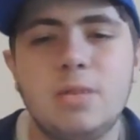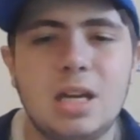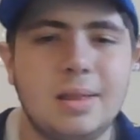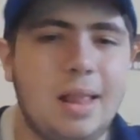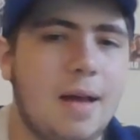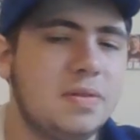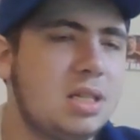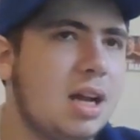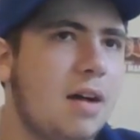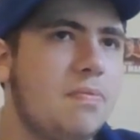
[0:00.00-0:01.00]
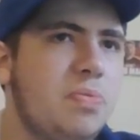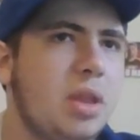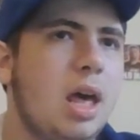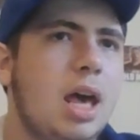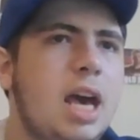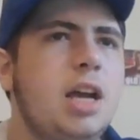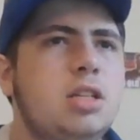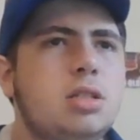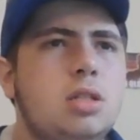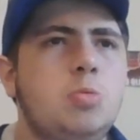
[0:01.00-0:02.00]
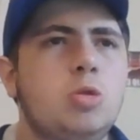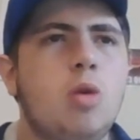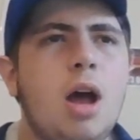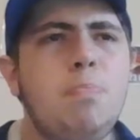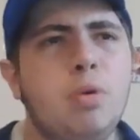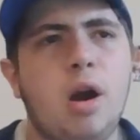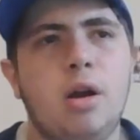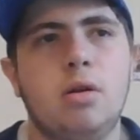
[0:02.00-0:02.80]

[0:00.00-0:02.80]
Dean Love Stuff. He should subscribe, bro.